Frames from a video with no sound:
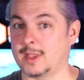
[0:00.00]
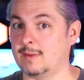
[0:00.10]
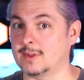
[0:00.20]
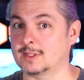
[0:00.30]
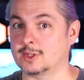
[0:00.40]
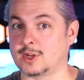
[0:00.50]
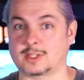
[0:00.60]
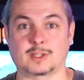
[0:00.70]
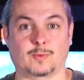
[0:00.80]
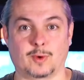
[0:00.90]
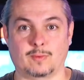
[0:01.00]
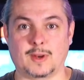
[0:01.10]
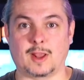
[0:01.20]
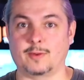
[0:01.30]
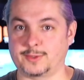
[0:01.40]
Even suggestions for new
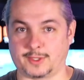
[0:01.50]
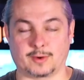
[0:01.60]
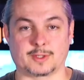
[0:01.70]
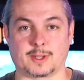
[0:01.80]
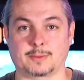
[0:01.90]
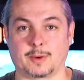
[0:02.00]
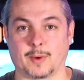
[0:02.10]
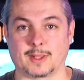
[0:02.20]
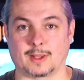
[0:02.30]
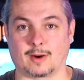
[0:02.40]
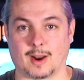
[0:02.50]
videos, they're accepted right there